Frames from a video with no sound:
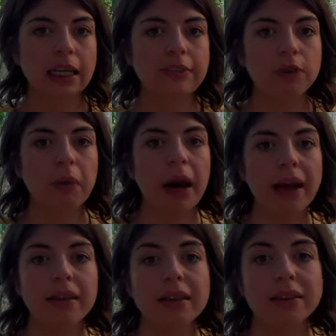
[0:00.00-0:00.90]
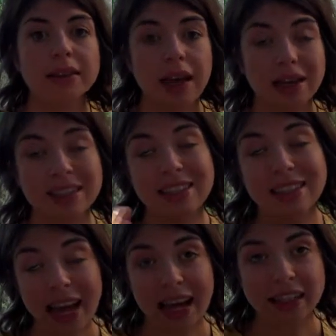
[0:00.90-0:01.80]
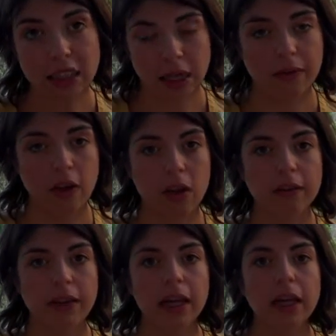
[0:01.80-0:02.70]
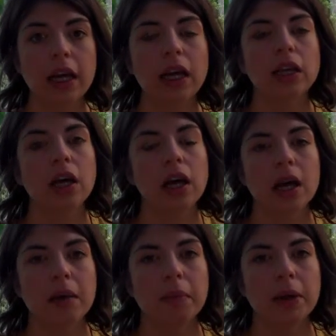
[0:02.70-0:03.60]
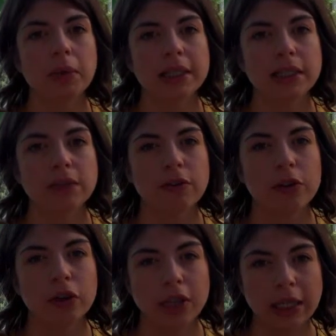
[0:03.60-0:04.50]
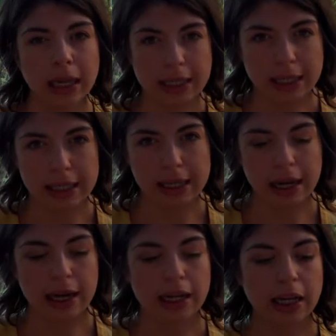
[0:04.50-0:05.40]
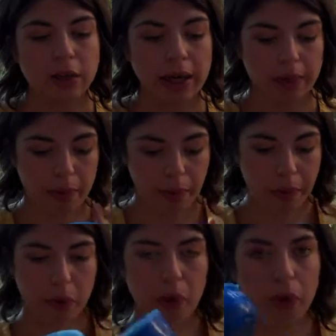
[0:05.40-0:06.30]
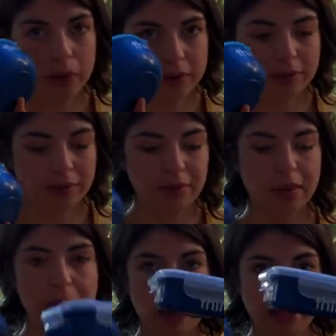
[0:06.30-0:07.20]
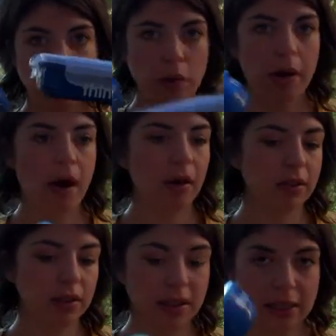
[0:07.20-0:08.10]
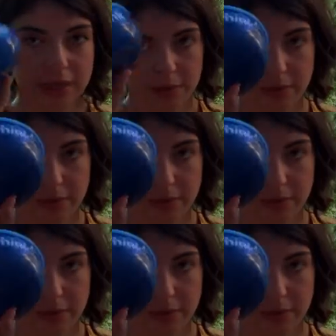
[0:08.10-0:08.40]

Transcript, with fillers: If you buy this a set of all of it, um, it retails for $39.99. And you get the bowl, the bento box, this